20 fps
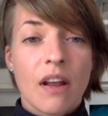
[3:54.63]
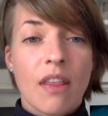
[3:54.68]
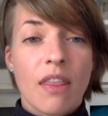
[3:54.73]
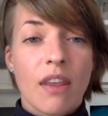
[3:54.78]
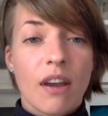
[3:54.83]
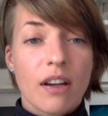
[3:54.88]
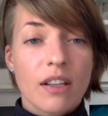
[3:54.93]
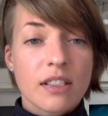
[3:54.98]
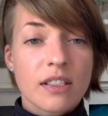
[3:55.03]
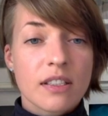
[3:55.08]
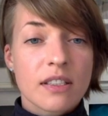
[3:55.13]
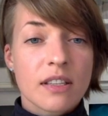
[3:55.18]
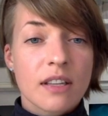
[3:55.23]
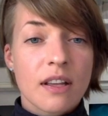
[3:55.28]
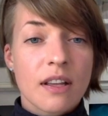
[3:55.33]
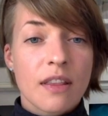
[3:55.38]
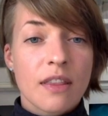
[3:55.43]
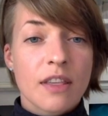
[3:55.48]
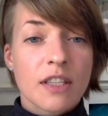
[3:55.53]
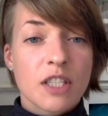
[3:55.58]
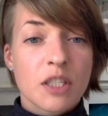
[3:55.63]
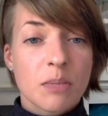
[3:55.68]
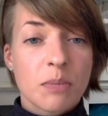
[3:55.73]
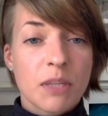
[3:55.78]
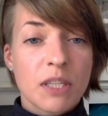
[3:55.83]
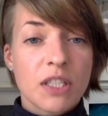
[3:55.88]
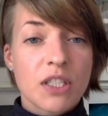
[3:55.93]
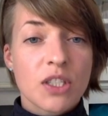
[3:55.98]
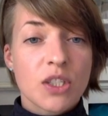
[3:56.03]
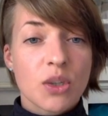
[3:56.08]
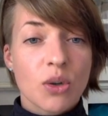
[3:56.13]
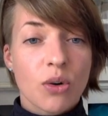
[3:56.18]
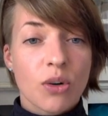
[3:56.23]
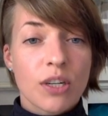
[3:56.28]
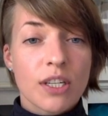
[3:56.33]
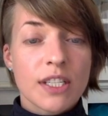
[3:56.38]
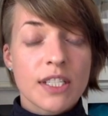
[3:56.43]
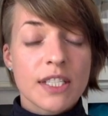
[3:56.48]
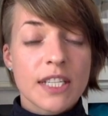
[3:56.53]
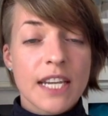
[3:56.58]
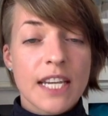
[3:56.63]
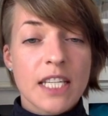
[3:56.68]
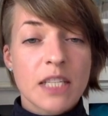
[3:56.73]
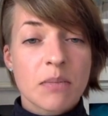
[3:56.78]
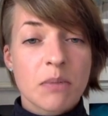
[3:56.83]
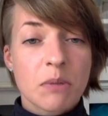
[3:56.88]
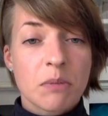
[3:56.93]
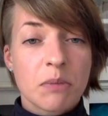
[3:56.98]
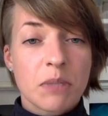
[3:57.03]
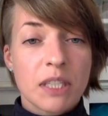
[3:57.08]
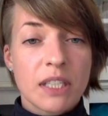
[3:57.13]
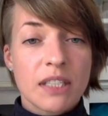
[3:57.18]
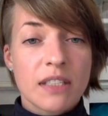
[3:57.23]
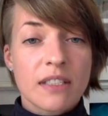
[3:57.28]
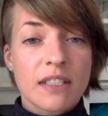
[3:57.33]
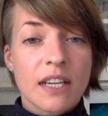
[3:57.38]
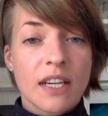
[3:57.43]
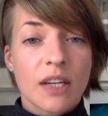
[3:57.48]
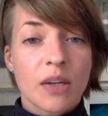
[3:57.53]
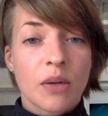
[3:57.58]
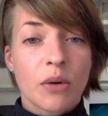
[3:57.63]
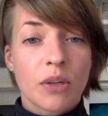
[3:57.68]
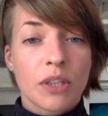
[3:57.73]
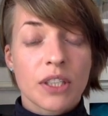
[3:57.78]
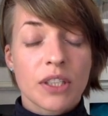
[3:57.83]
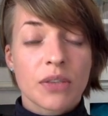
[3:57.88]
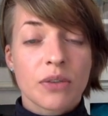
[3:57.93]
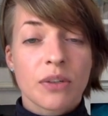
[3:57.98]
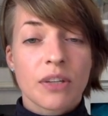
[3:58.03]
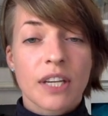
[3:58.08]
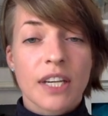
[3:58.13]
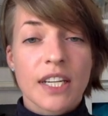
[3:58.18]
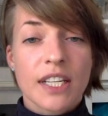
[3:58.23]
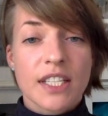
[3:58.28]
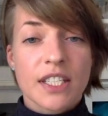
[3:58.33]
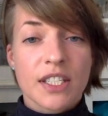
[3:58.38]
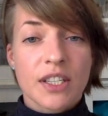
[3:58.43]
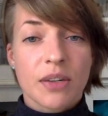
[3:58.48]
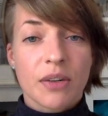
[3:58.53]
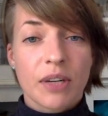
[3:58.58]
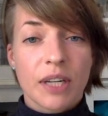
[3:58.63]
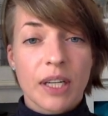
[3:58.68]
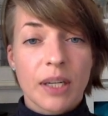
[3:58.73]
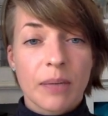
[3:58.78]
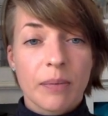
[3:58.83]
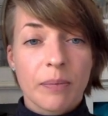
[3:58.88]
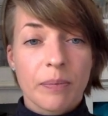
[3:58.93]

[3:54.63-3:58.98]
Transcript: Thus, the SPIN sorts S P Bs according to their history.